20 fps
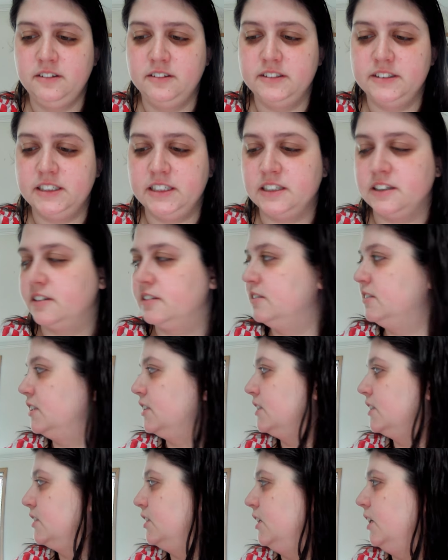you know,
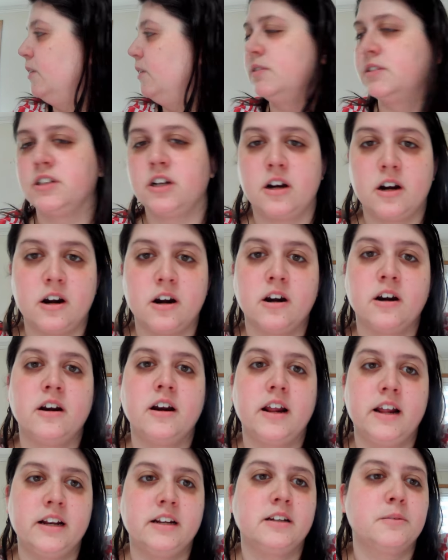just she was hurt
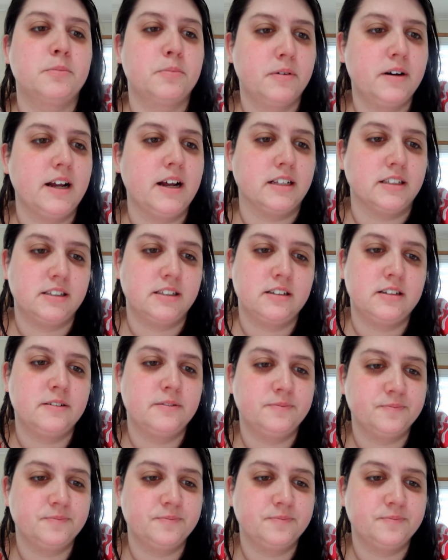and depressed.